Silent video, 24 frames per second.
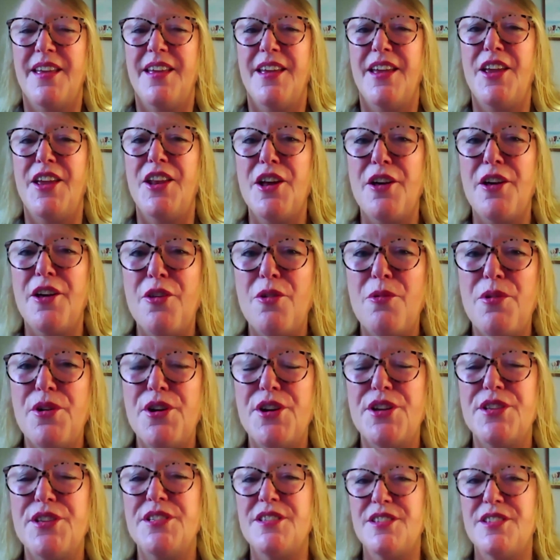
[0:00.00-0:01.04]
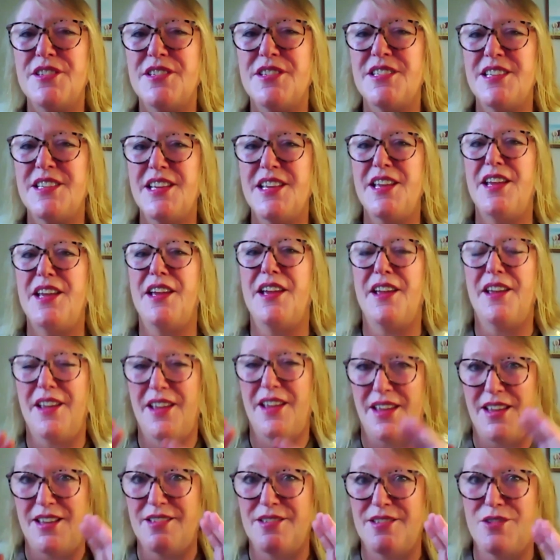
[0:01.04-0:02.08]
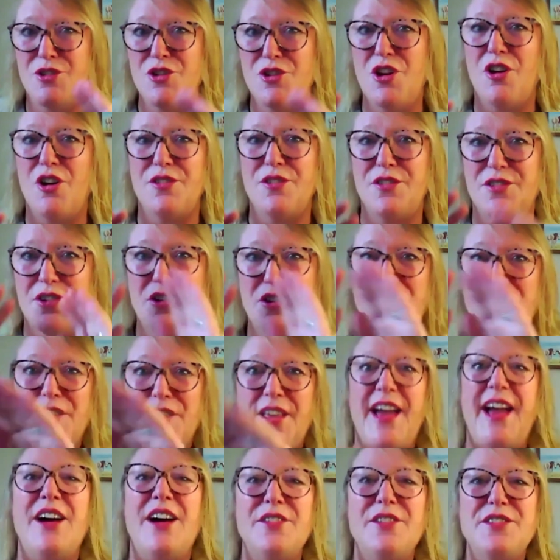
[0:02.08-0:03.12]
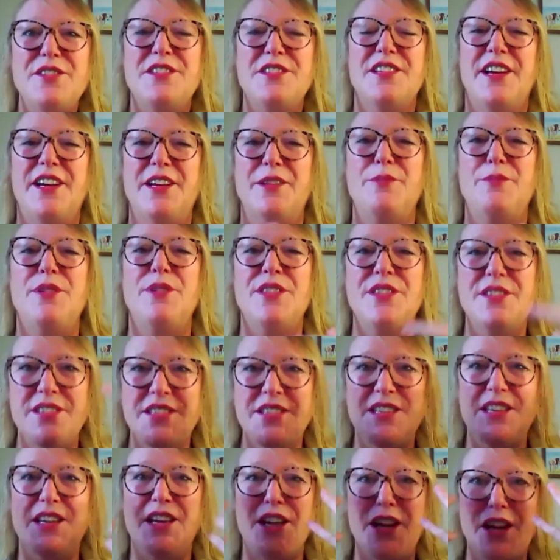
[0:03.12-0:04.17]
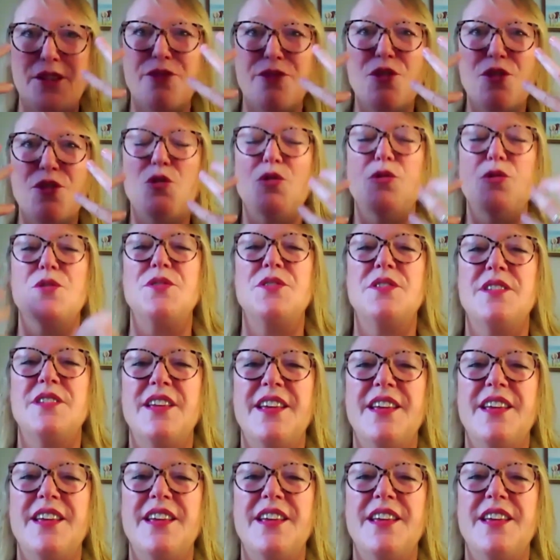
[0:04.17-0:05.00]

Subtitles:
In other words, the seeing is not on the outside, but the seeing, of course,